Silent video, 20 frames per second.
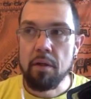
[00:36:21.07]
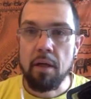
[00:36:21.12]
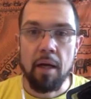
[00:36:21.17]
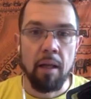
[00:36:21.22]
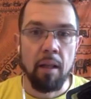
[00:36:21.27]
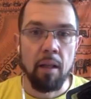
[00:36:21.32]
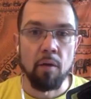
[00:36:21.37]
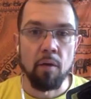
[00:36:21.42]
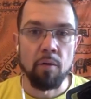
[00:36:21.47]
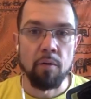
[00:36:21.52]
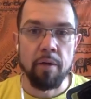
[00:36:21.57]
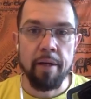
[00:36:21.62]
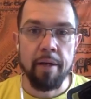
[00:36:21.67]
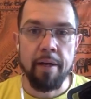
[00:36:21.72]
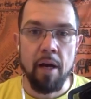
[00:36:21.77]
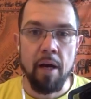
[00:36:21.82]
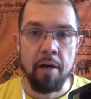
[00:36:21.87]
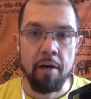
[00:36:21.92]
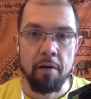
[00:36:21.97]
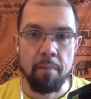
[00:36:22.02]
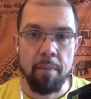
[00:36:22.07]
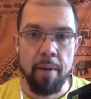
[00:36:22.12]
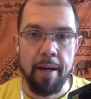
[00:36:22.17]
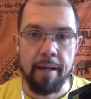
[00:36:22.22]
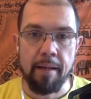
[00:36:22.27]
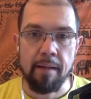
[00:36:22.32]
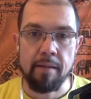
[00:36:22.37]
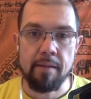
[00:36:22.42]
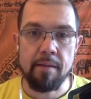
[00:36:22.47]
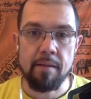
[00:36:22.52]
alone in
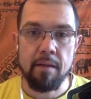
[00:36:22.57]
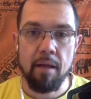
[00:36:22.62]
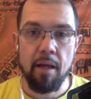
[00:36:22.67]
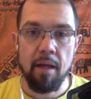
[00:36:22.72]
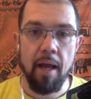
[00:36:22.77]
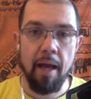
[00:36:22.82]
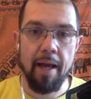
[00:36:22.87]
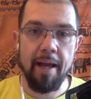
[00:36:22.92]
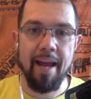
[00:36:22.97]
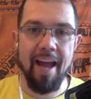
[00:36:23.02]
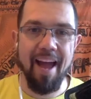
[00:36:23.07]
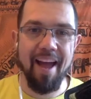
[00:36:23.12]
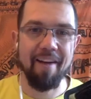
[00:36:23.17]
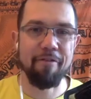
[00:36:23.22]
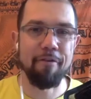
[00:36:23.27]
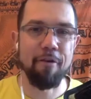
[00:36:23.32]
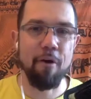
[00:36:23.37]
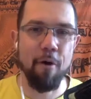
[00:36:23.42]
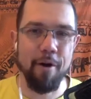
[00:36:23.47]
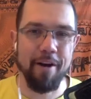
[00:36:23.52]
underpants I have no